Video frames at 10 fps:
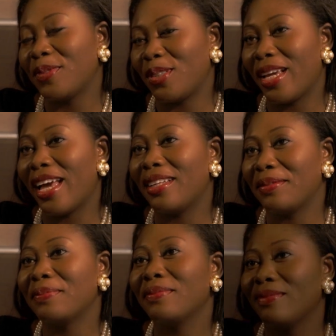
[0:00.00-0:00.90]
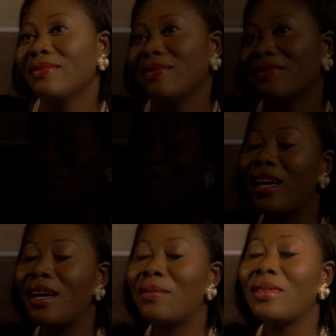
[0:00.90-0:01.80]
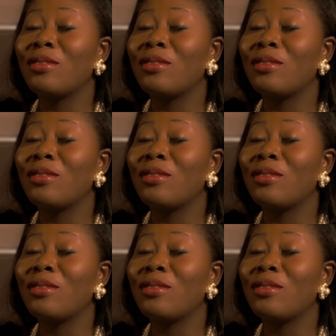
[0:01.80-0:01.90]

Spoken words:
So yeah.